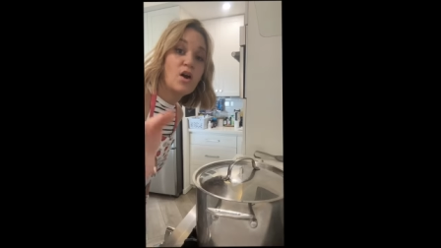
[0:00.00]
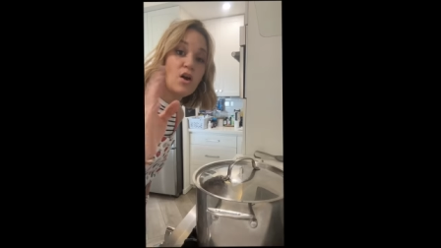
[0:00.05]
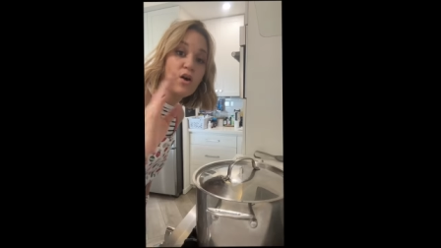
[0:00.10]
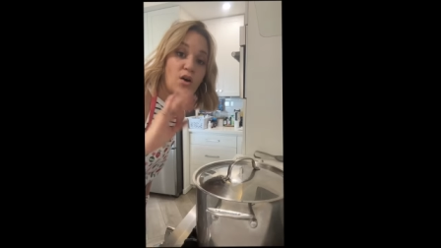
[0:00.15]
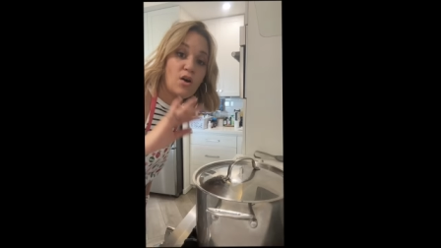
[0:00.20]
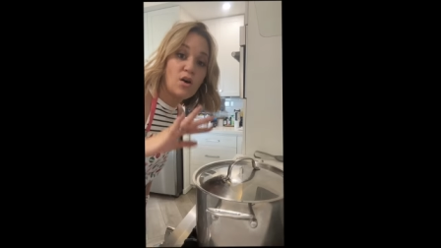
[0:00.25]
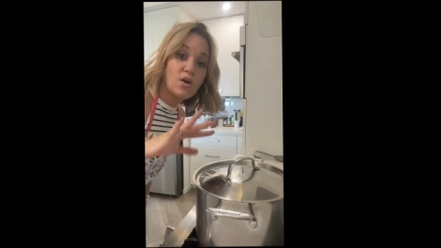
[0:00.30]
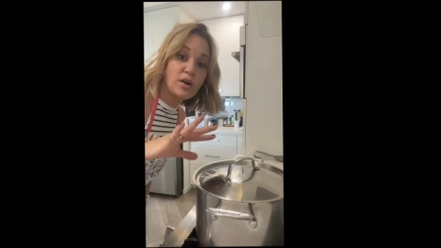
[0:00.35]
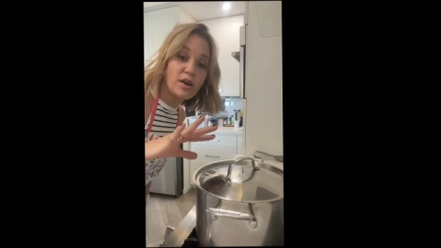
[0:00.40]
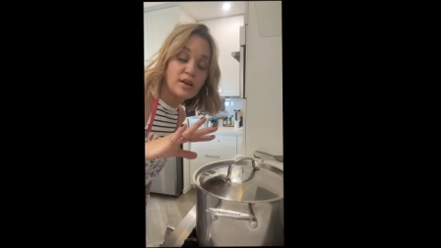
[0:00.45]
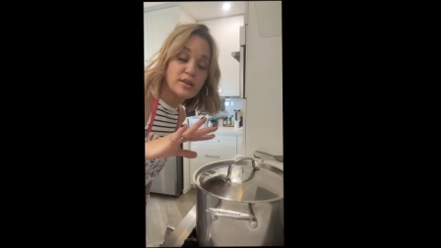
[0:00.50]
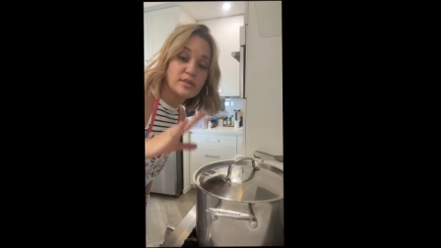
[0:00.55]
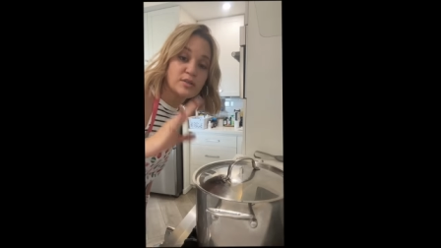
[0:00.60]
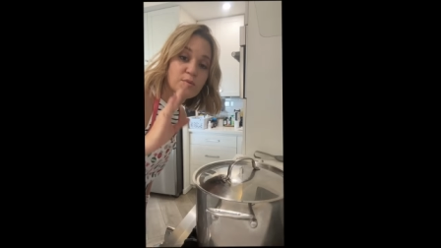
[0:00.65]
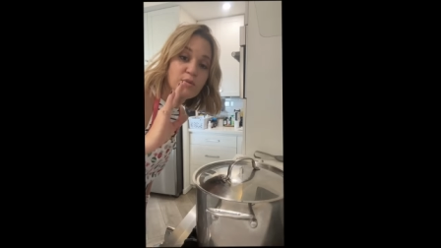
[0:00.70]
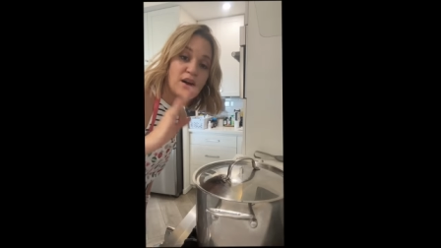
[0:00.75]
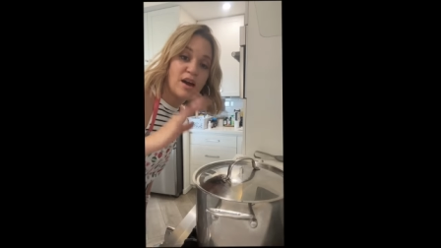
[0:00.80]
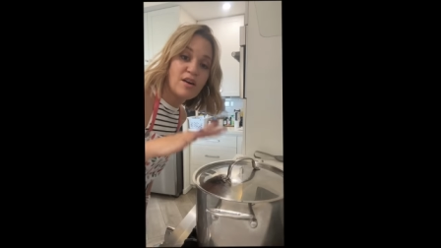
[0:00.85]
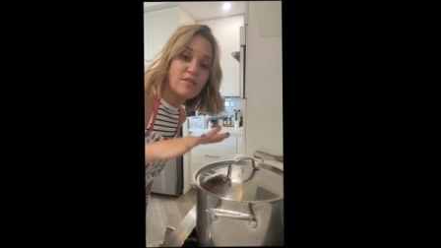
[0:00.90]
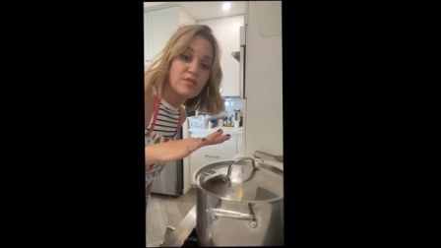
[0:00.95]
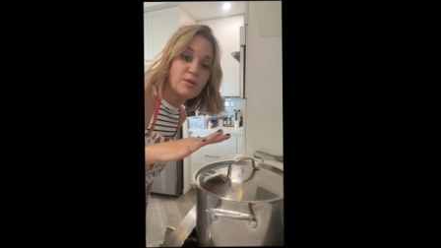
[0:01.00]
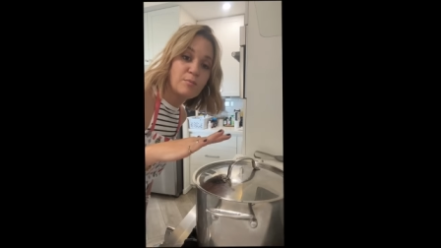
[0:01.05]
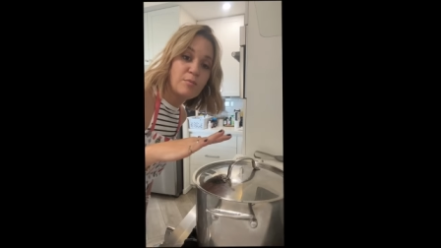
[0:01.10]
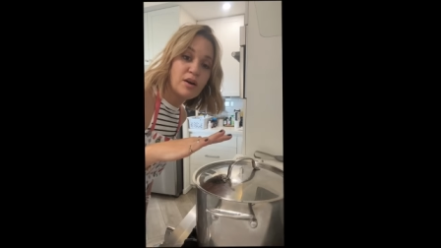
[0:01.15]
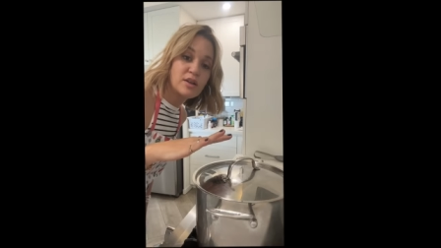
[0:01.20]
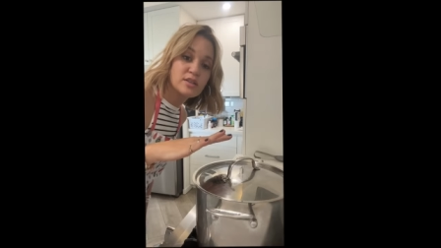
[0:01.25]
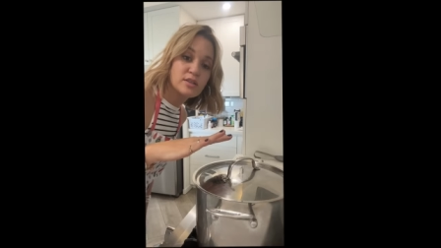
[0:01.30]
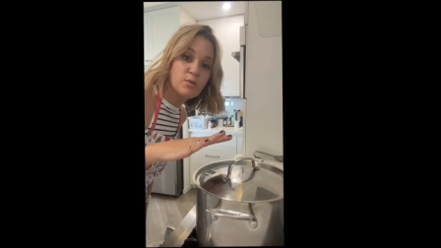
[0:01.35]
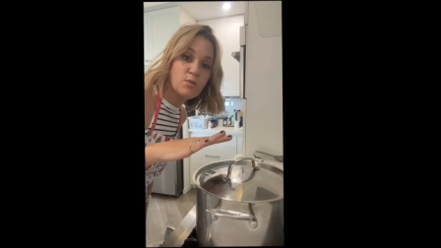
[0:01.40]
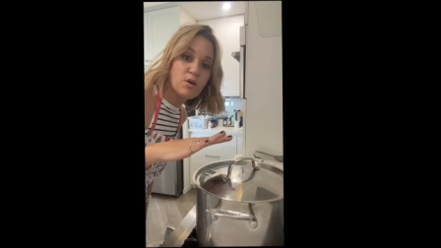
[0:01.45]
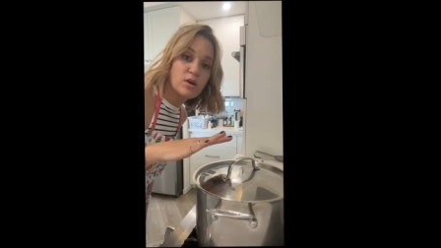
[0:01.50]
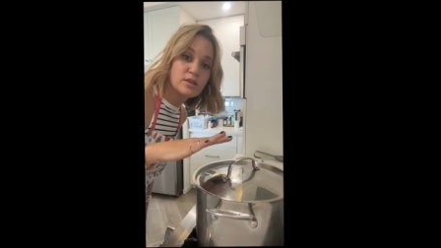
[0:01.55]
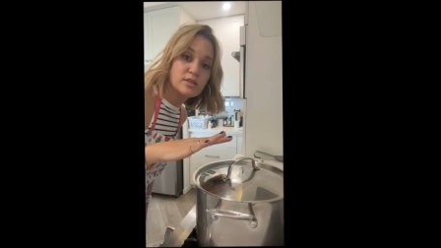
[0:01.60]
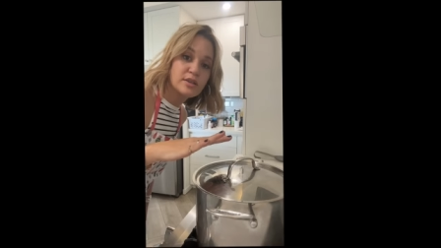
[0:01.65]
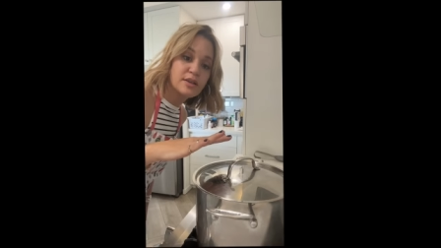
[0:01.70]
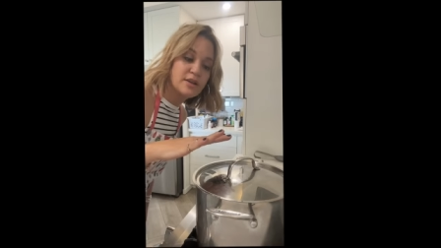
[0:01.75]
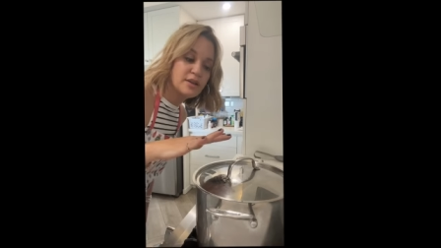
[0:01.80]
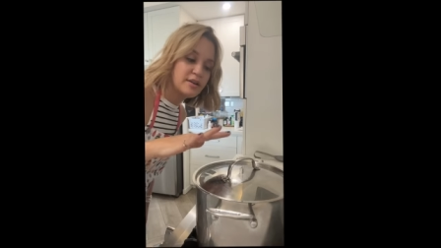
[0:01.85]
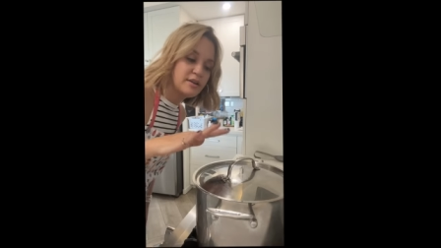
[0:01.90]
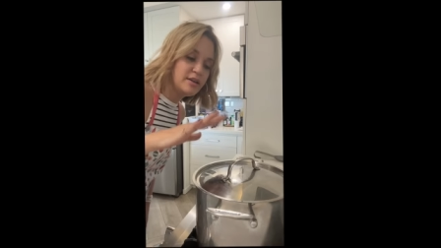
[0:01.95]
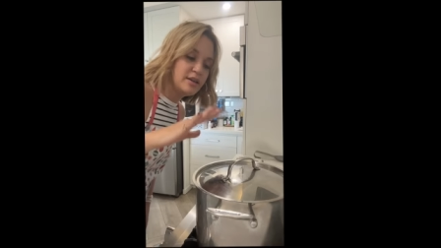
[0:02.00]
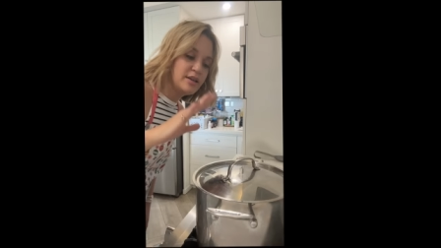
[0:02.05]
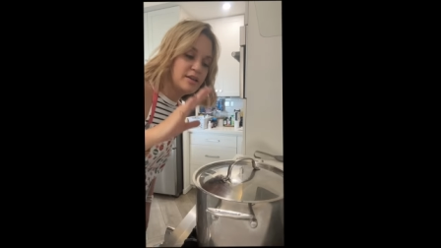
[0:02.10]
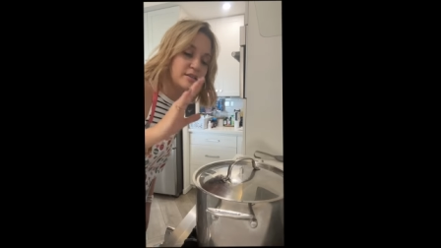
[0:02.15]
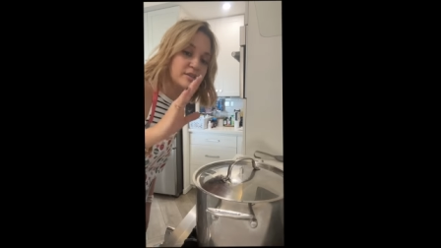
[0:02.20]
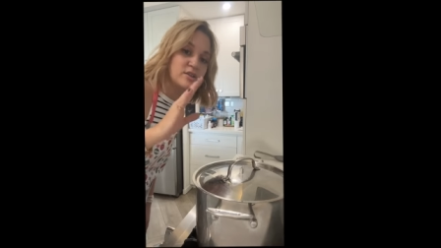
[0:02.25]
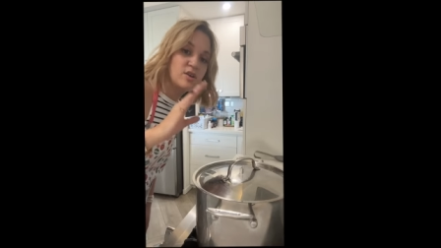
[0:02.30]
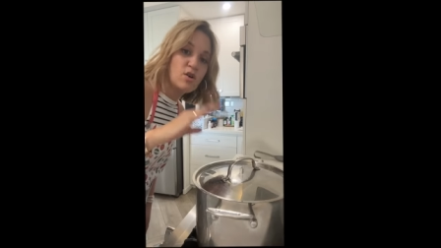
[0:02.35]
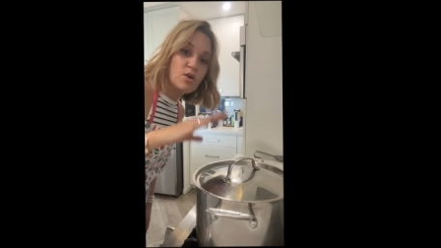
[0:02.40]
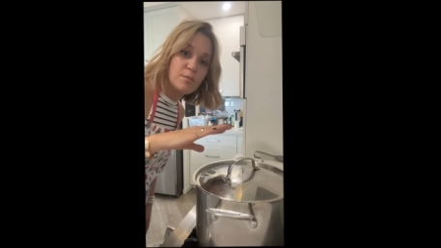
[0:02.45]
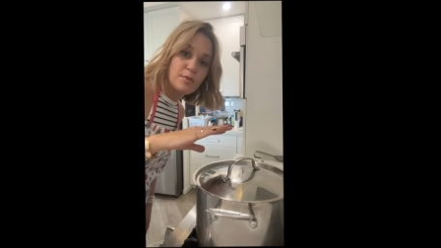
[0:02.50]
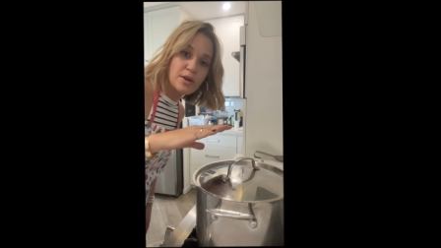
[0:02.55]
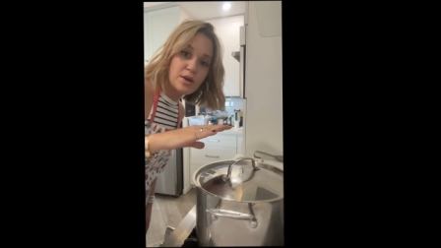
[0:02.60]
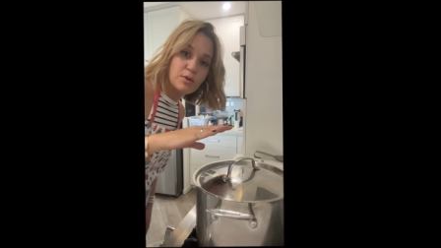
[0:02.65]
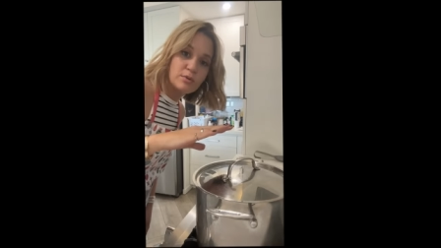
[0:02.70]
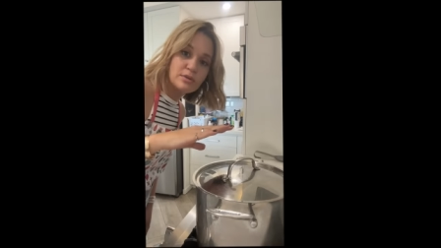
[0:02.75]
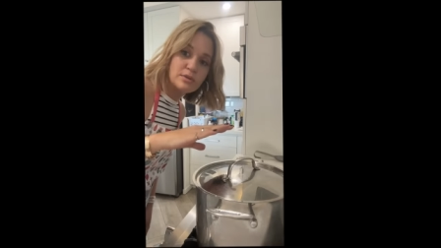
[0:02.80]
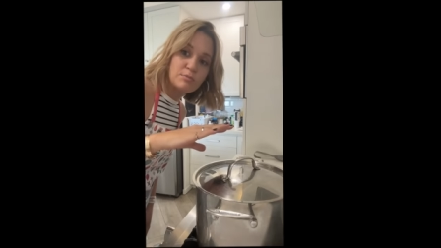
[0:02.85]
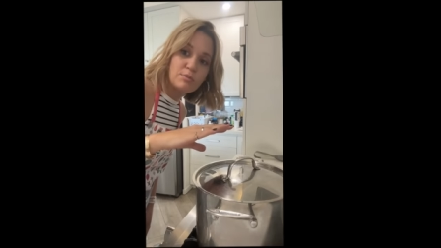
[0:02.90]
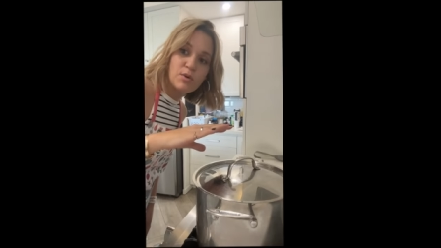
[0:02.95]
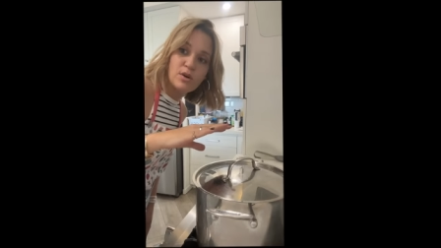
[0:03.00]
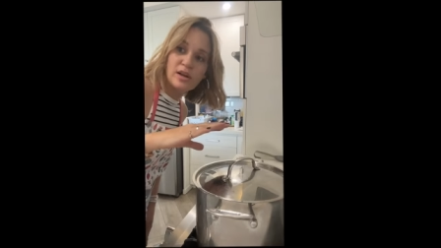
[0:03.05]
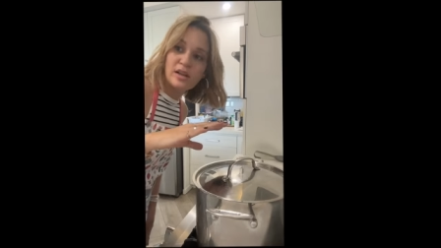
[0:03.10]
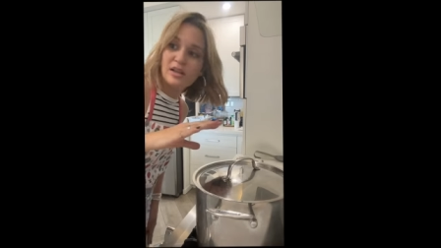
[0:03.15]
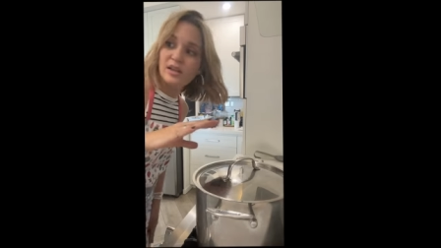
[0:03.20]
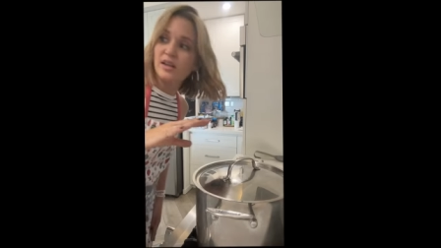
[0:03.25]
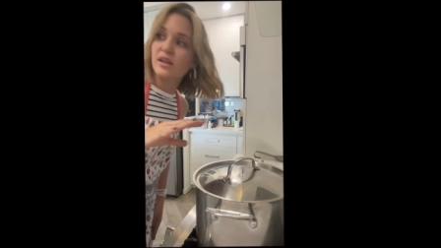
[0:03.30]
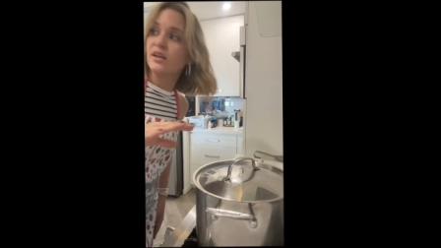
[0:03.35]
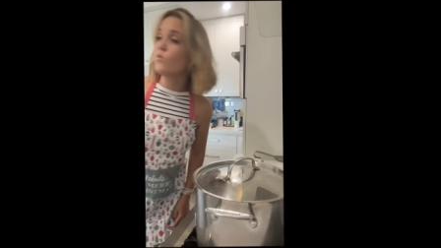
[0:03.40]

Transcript: Okay, so we have the pot of water here. It's coming out to boil.